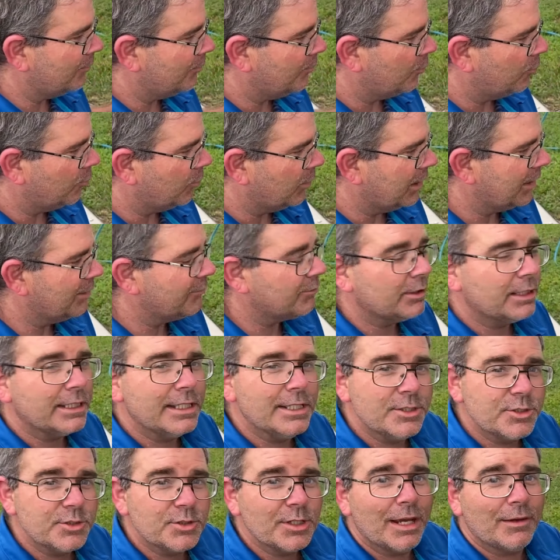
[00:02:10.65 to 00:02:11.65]
Whatever it
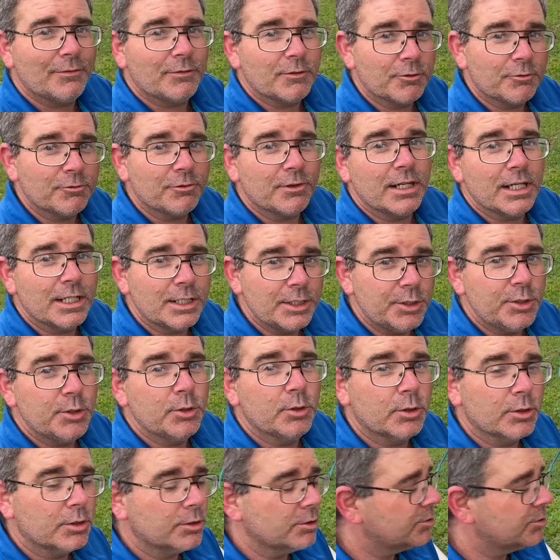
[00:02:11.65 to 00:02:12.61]
is, you have to find your